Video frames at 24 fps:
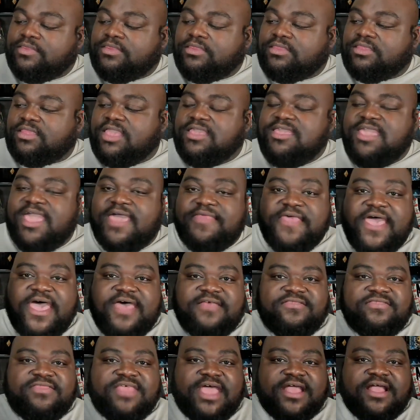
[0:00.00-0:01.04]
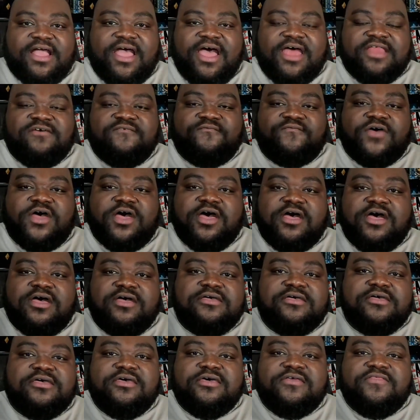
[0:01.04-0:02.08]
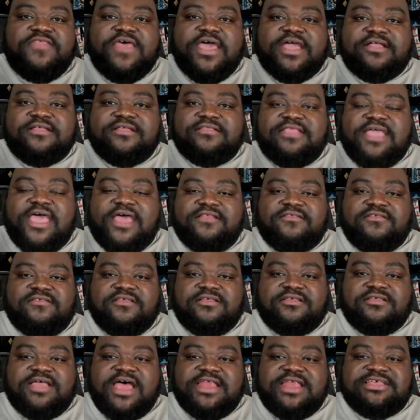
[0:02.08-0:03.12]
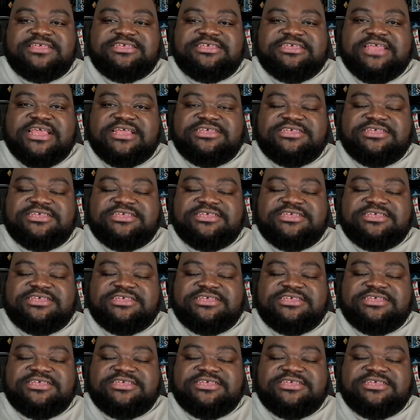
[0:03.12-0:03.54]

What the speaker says: yeah, that kind of that kind of 6